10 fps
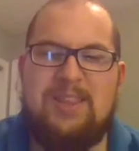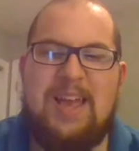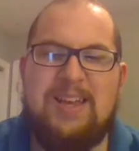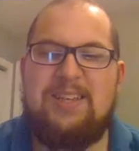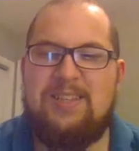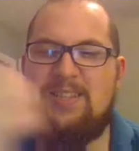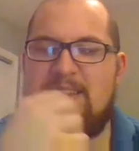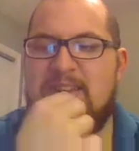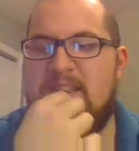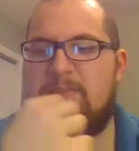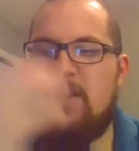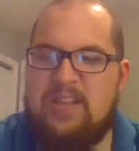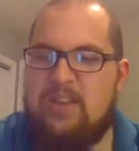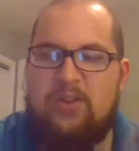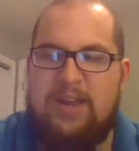that case, it's a negative. But on
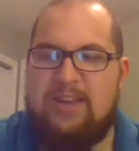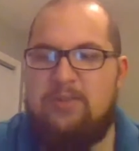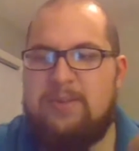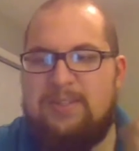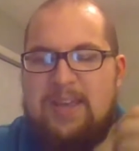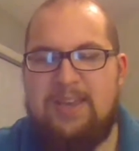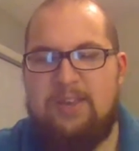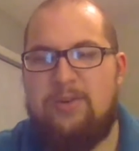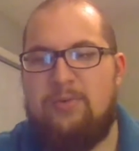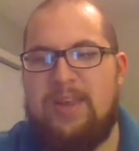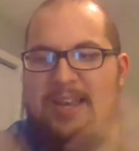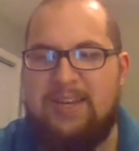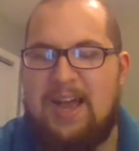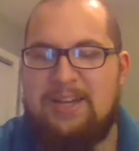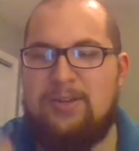the other hand, you could say, naked
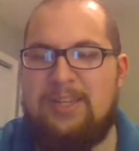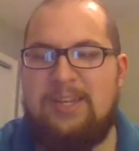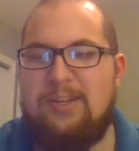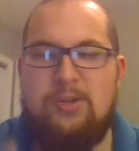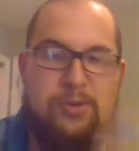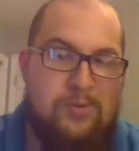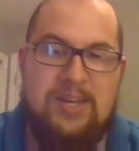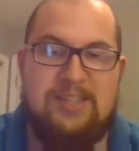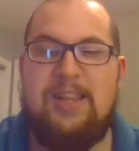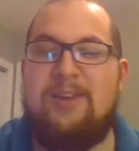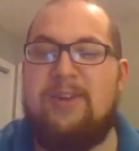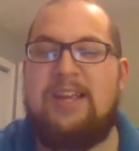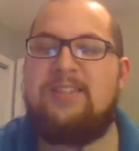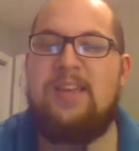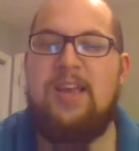guy who lead into it, you think it's
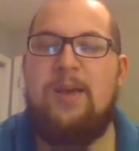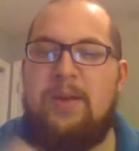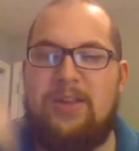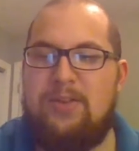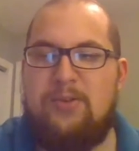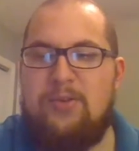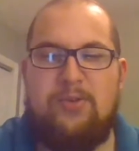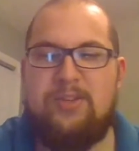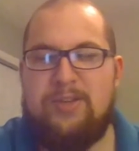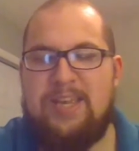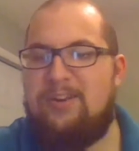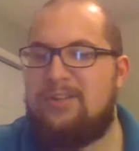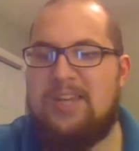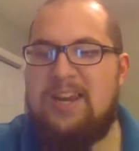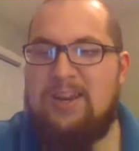hilarious, but you still can't
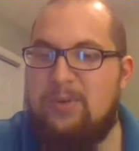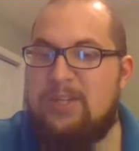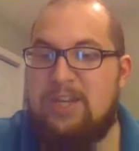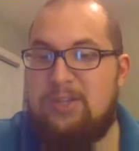understand it. In which case, you would